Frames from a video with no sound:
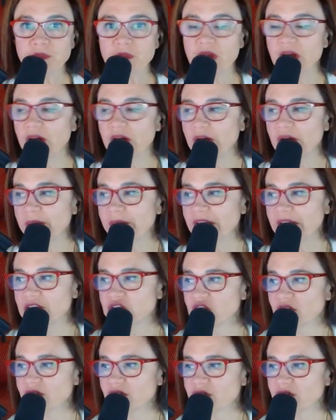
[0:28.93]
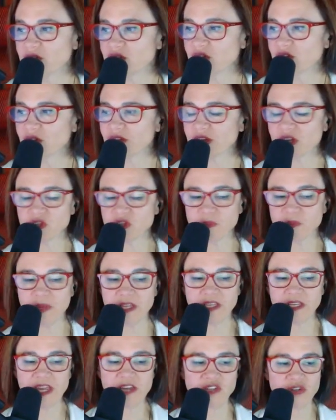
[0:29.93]
as Jonathan Turley
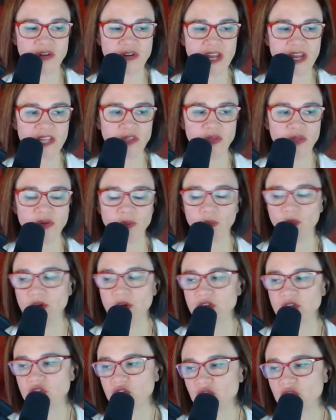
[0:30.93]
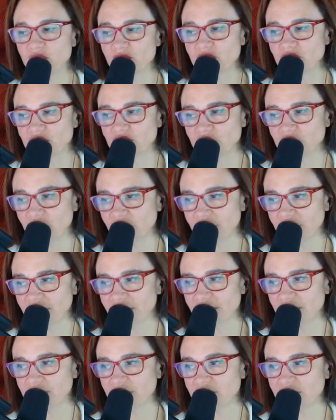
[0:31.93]
explained yesterday, look, once you
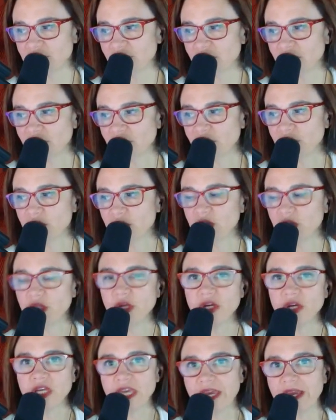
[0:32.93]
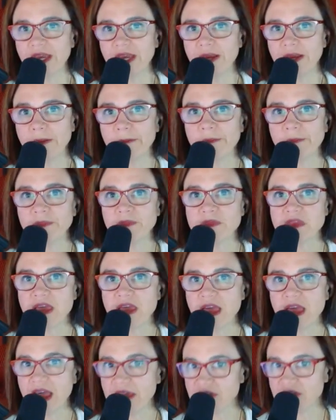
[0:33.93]
start looking
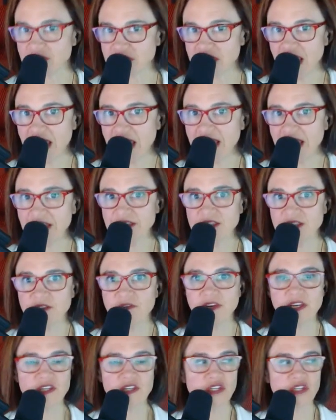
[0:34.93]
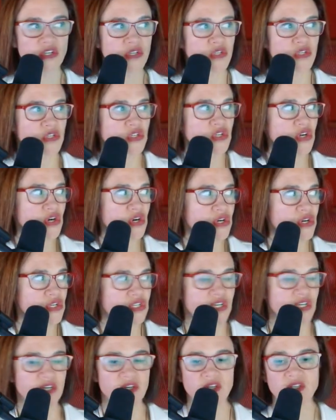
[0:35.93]
at the tax evasion
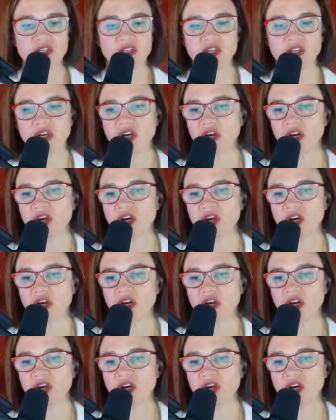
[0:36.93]
charges,